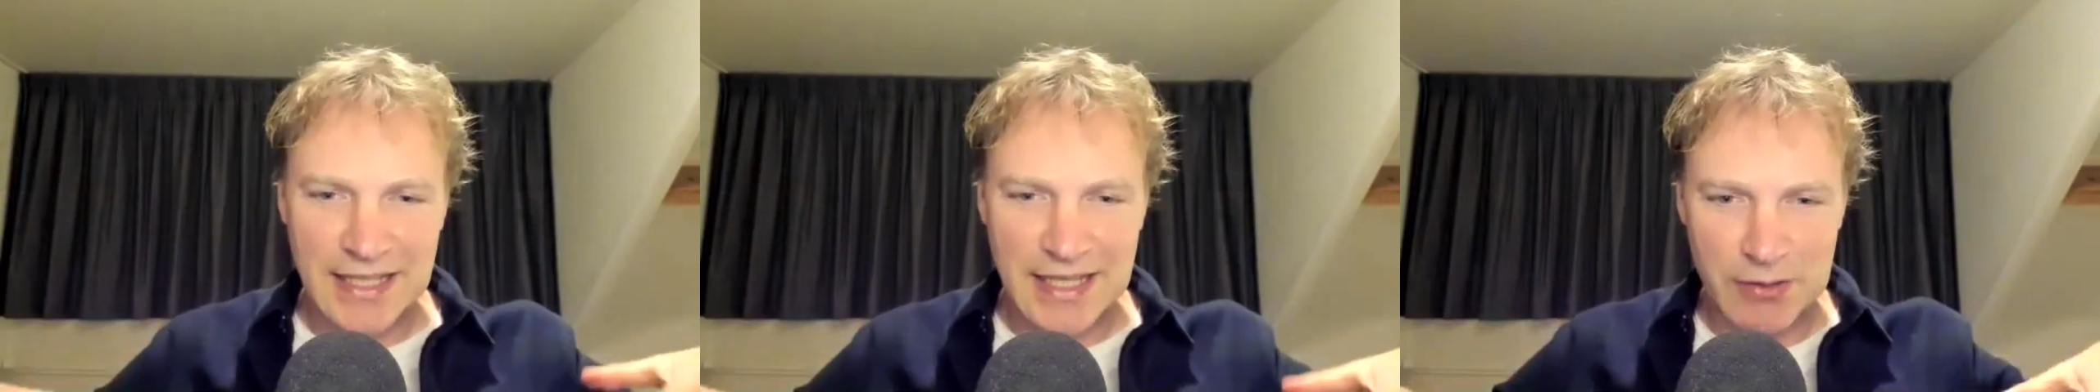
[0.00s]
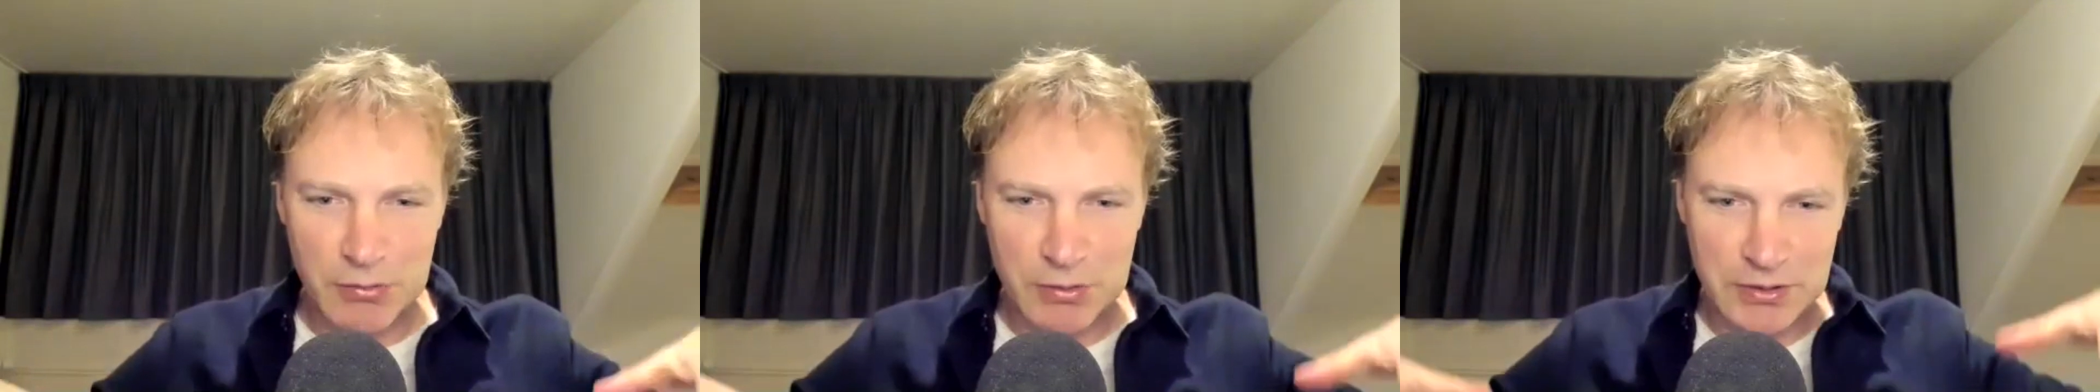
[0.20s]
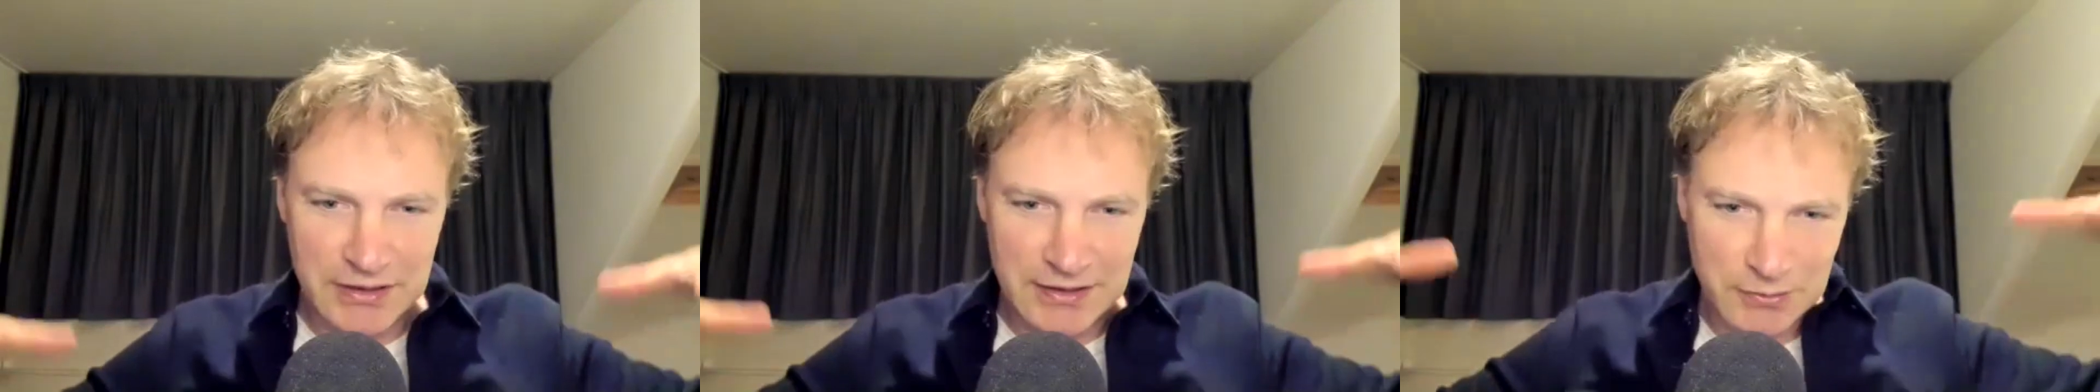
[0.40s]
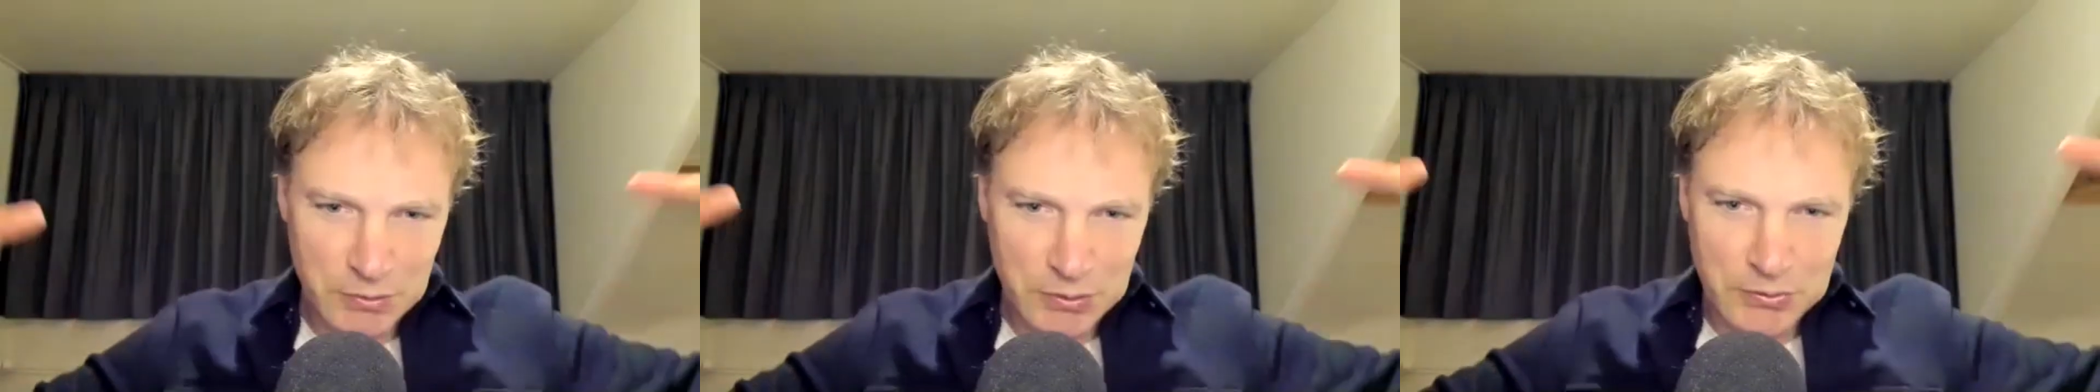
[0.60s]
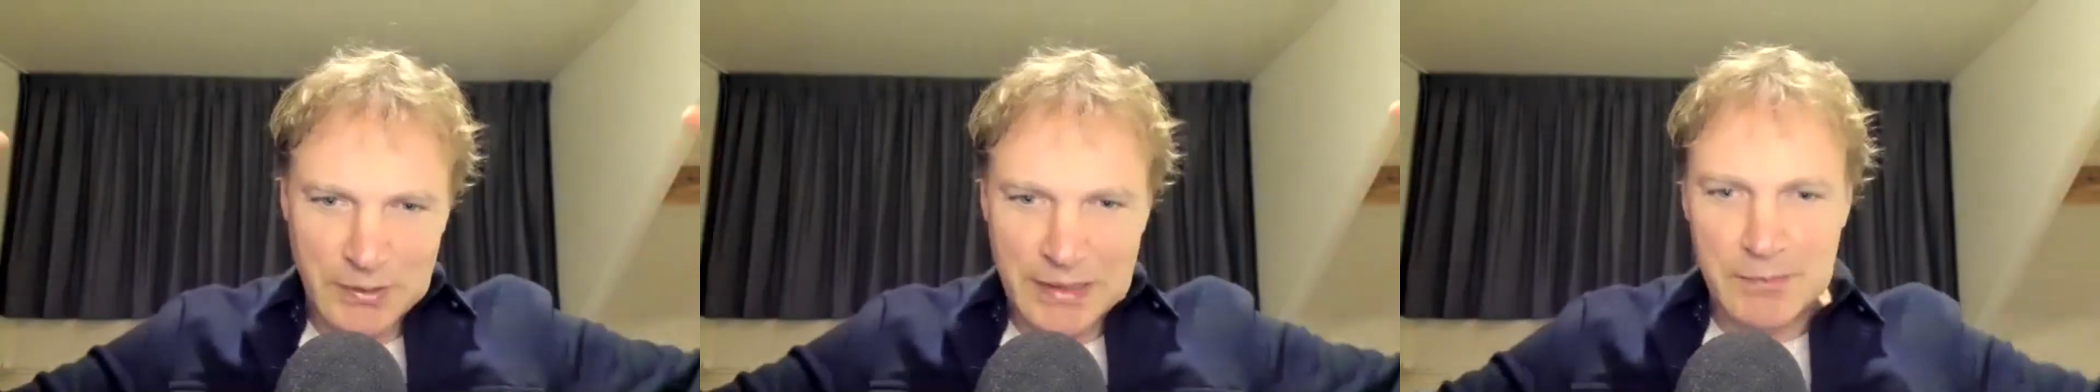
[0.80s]
and would
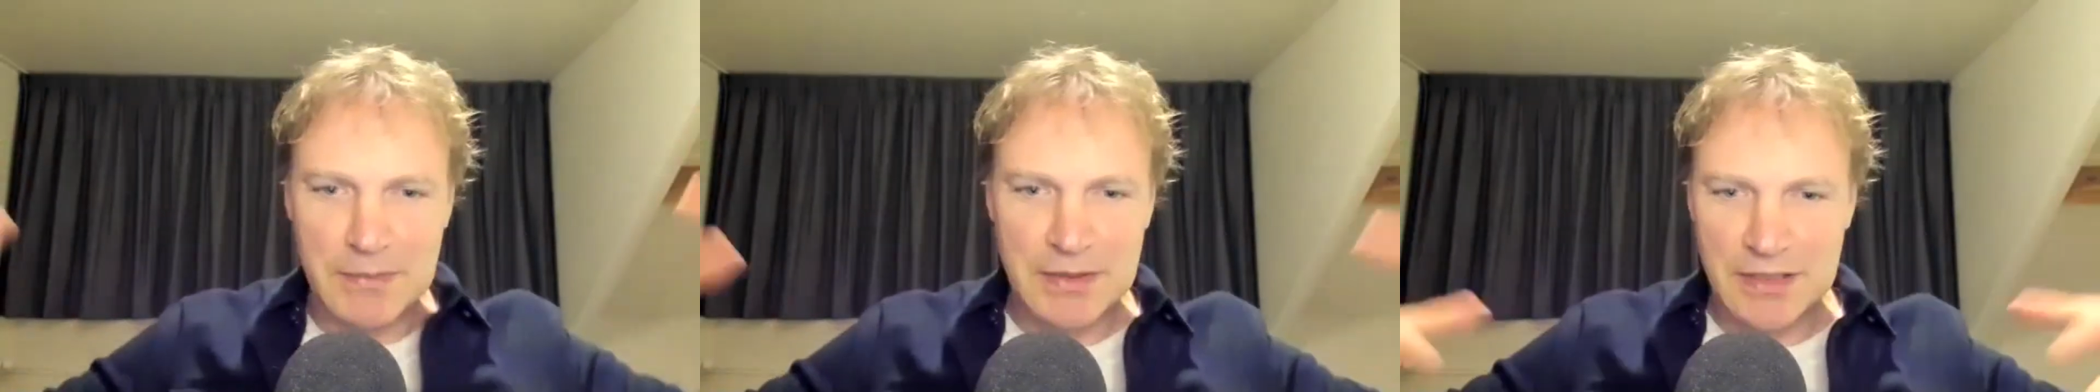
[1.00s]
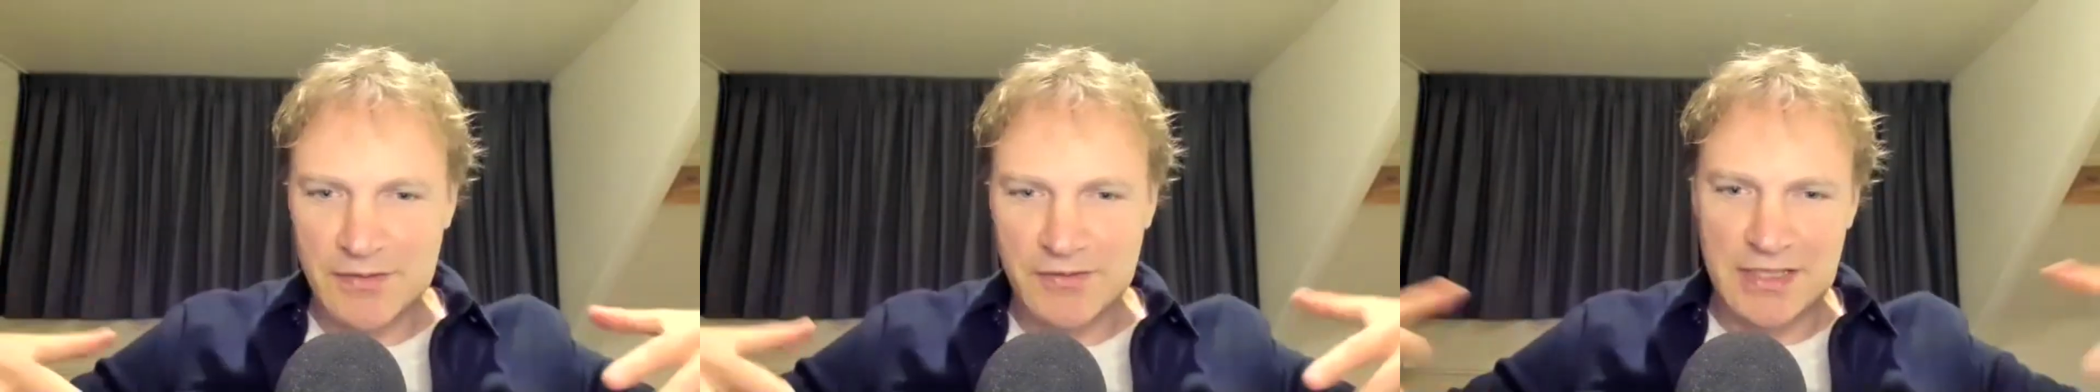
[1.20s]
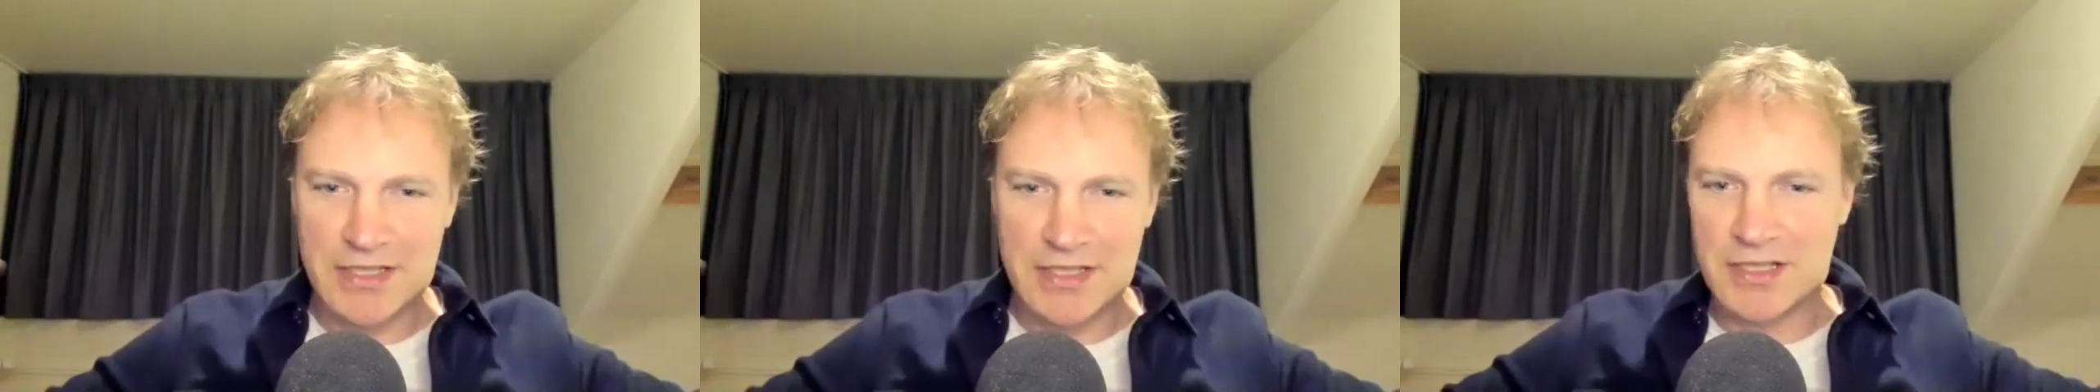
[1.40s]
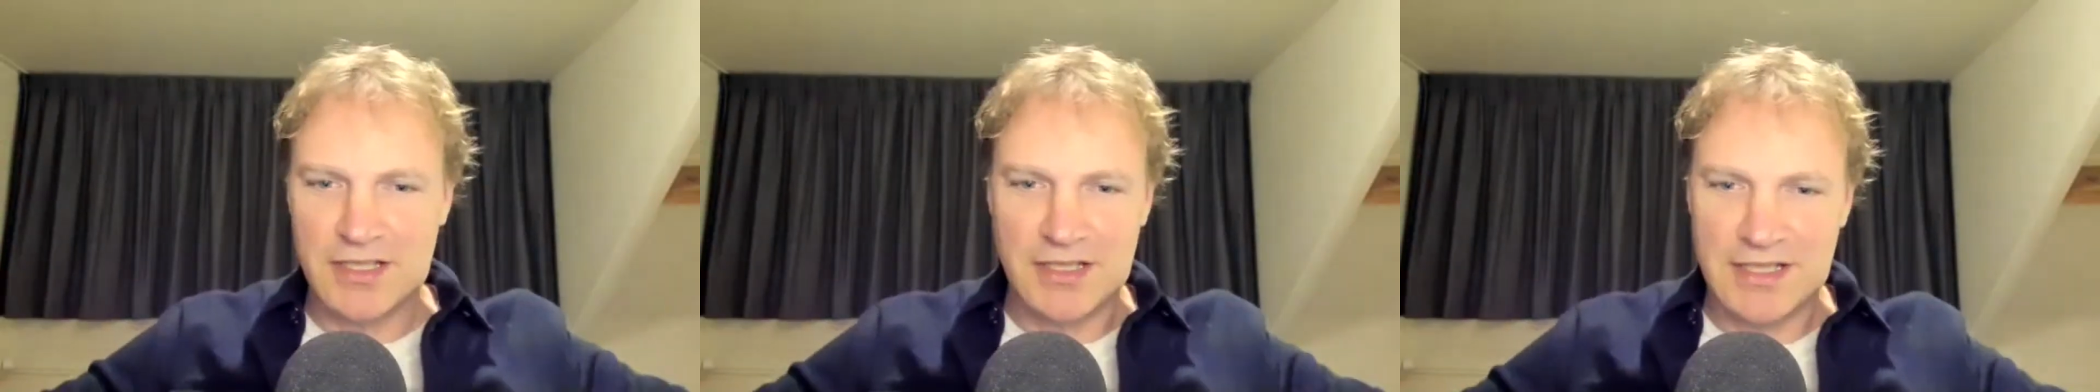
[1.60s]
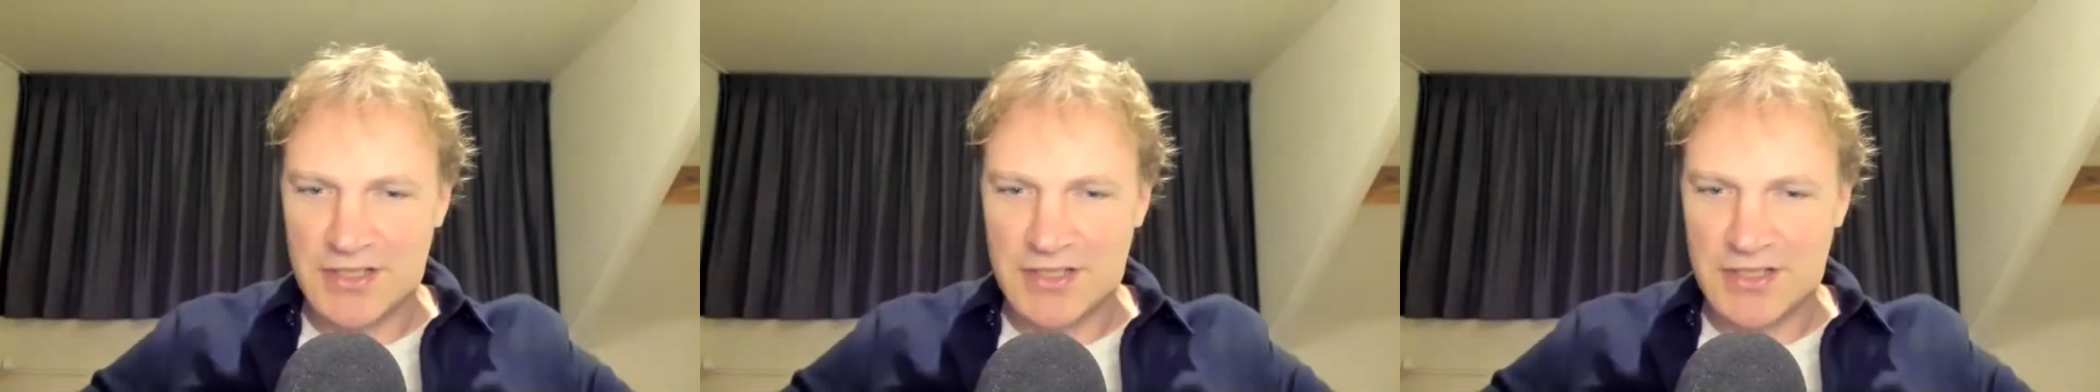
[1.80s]
rid me of this